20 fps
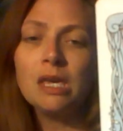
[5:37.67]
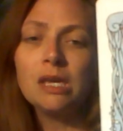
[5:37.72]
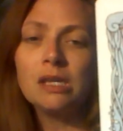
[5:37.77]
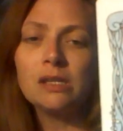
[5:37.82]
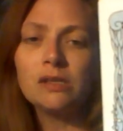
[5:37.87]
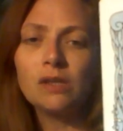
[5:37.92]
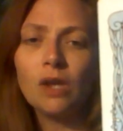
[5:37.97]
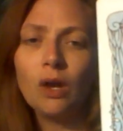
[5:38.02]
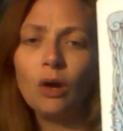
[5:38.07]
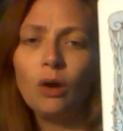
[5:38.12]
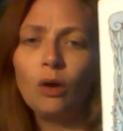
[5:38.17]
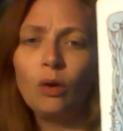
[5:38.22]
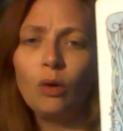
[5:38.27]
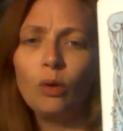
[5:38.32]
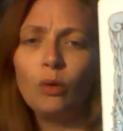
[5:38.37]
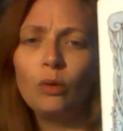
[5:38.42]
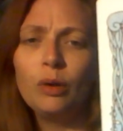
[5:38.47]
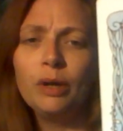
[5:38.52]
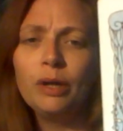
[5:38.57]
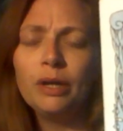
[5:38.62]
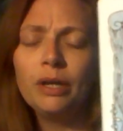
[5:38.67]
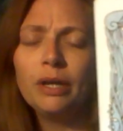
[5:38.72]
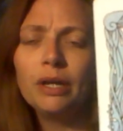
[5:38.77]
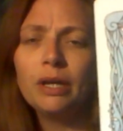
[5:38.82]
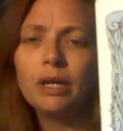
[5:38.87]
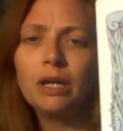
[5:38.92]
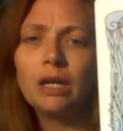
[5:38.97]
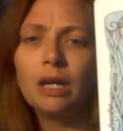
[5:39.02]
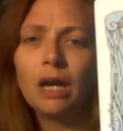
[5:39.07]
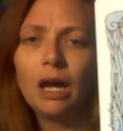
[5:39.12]
So
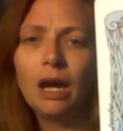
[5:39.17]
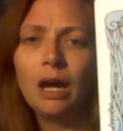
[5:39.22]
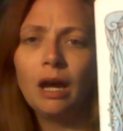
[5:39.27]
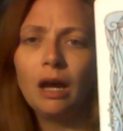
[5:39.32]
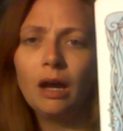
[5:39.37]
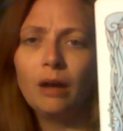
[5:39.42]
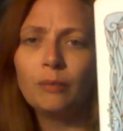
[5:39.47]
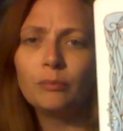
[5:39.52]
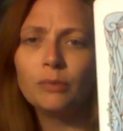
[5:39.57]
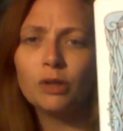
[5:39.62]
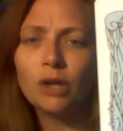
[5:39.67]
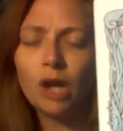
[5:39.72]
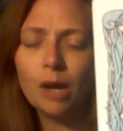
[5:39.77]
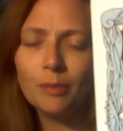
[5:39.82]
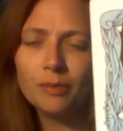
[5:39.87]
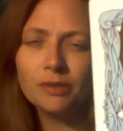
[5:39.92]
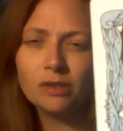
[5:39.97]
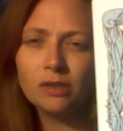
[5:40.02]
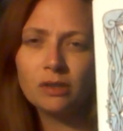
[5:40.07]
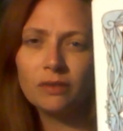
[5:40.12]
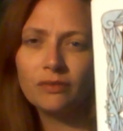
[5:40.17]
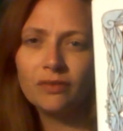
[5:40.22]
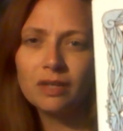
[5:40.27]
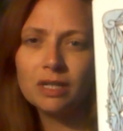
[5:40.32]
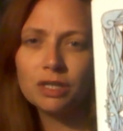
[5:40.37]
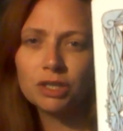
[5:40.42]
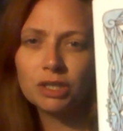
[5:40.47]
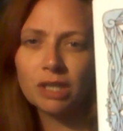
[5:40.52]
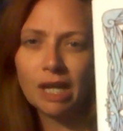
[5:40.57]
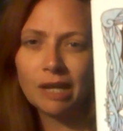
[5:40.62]
you're almost to the
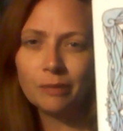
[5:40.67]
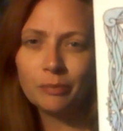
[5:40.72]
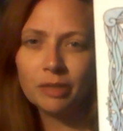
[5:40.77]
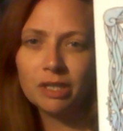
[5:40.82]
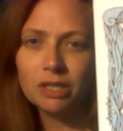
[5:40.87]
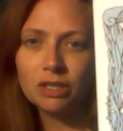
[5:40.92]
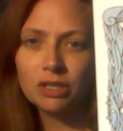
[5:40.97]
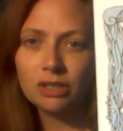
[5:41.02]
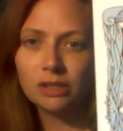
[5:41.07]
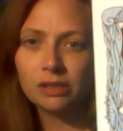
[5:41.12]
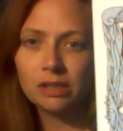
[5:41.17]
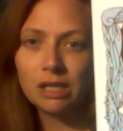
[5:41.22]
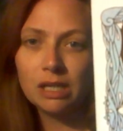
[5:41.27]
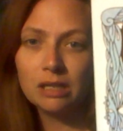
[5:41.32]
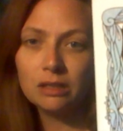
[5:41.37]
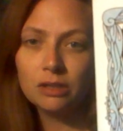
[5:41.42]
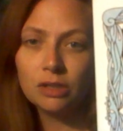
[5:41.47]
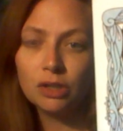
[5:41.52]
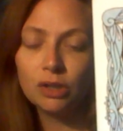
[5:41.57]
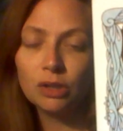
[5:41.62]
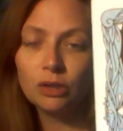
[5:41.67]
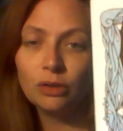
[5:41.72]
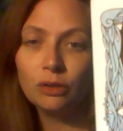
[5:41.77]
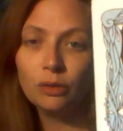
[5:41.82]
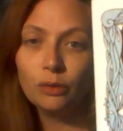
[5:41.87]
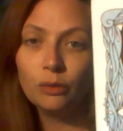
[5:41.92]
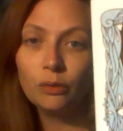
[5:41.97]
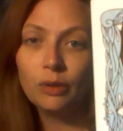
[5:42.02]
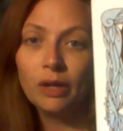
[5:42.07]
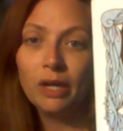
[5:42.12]
finish line, but you just need
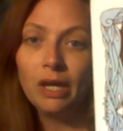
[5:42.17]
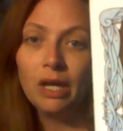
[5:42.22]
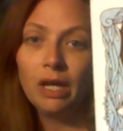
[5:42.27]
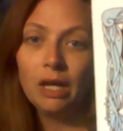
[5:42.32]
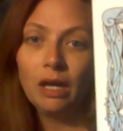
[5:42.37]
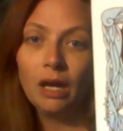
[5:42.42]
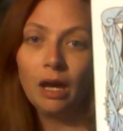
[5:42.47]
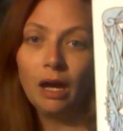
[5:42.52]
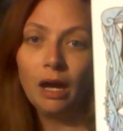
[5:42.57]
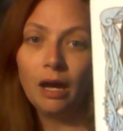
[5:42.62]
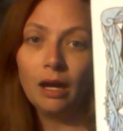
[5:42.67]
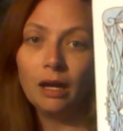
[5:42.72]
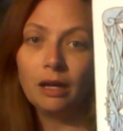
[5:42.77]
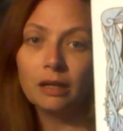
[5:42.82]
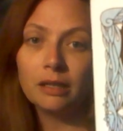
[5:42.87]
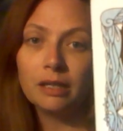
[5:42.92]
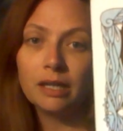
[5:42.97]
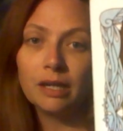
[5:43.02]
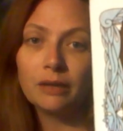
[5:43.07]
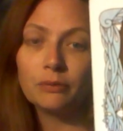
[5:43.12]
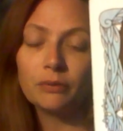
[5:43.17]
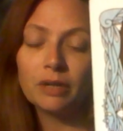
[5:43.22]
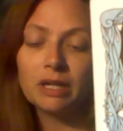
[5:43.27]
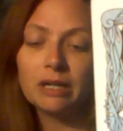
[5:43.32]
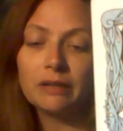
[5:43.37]
to get rid